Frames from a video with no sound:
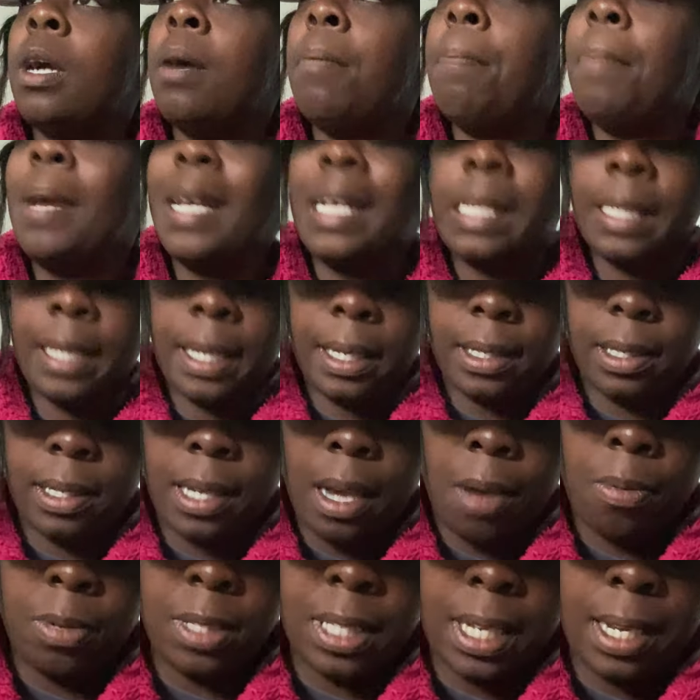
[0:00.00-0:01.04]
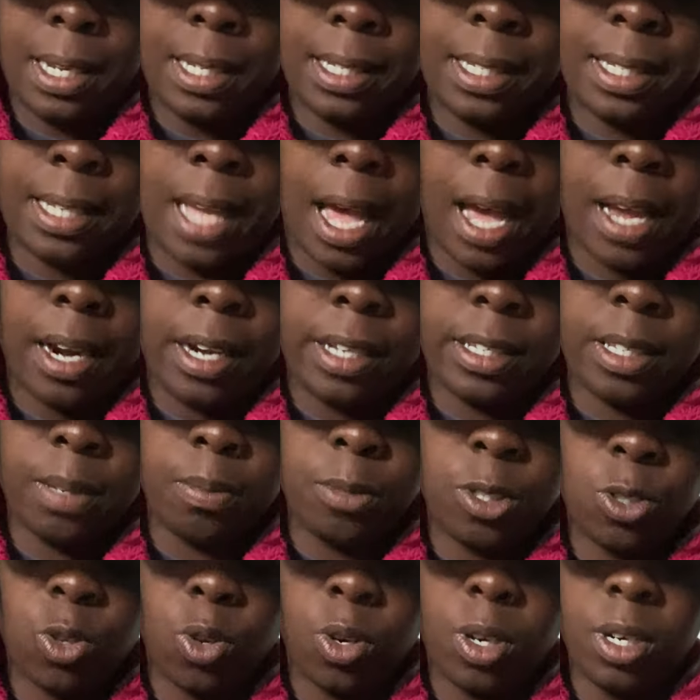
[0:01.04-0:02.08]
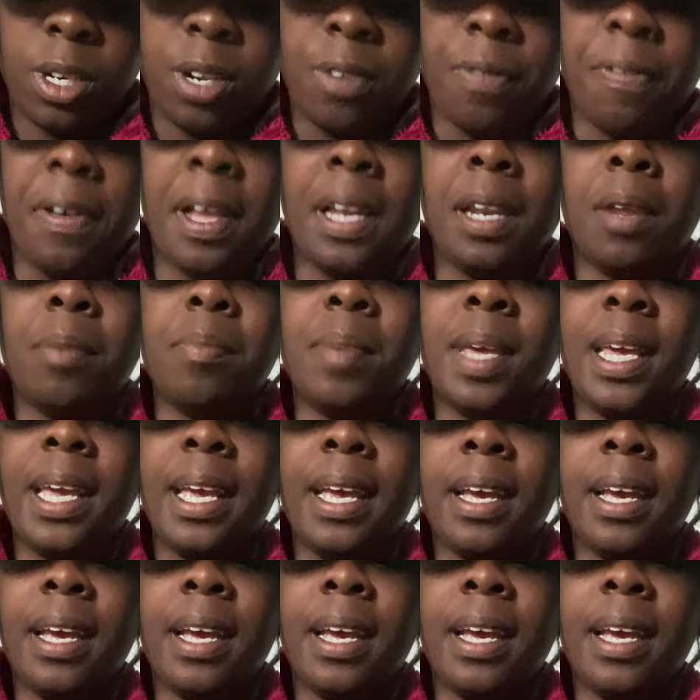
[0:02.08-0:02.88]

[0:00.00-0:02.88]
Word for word: basically I was inside of some sort of development.